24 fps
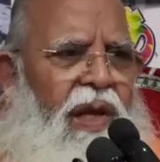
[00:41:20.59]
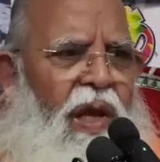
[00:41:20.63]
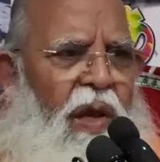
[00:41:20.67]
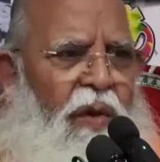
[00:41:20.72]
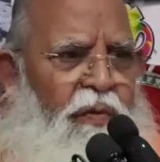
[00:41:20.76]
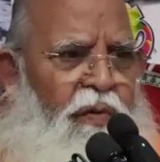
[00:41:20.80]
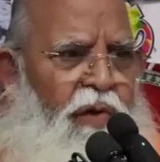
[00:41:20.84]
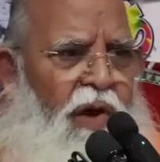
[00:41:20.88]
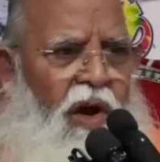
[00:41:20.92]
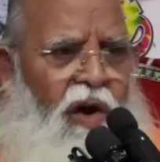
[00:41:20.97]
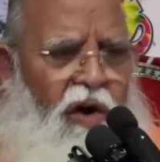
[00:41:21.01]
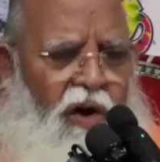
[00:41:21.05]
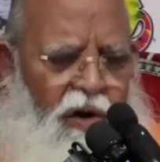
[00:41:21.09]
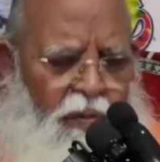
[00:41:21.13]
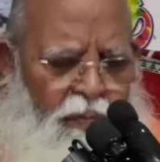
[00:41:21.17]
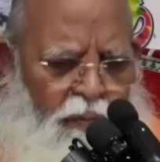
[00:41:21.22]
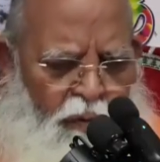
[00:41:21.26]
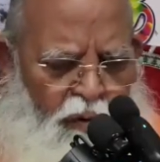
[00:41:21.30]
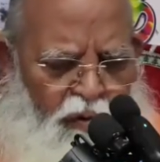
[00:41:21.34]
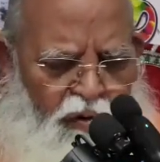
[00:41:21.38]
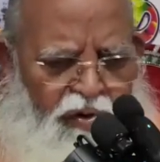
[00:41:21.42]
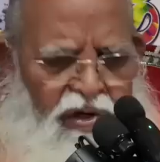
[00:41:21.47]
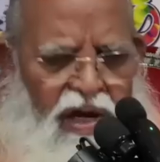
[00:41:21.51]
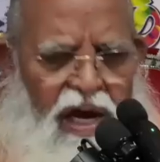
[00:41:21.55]
if you have
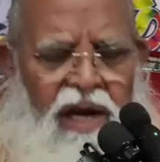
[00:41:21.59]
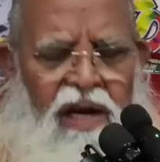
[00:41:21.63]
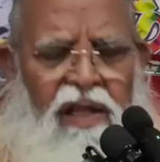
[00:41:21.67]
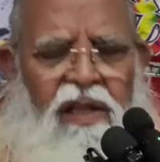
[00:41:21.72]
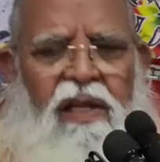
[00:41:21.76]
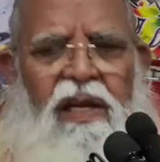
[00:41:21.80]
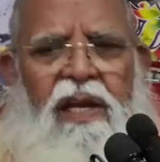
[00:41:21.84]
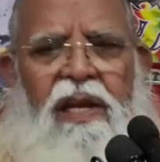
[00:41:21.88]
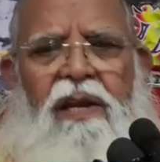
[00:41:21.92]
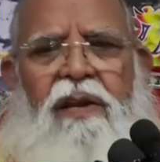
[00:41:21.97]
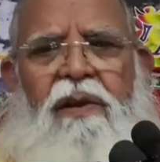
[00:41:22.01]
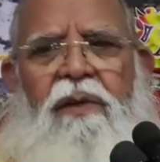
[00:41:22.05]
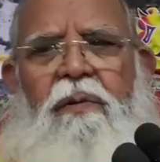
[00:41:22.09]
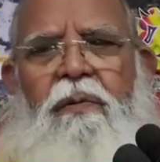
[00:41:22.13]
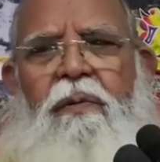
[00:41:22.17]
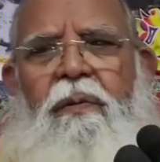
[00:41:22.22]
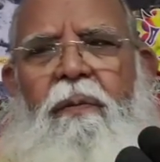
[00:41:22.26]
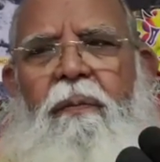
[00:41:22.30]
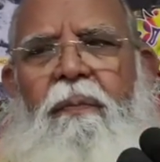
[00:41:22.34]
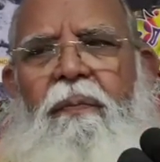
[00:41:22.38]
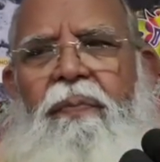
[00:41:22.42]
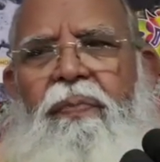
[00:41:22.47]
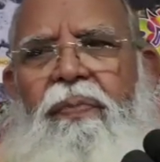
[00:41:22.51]
got Purusharatha in you.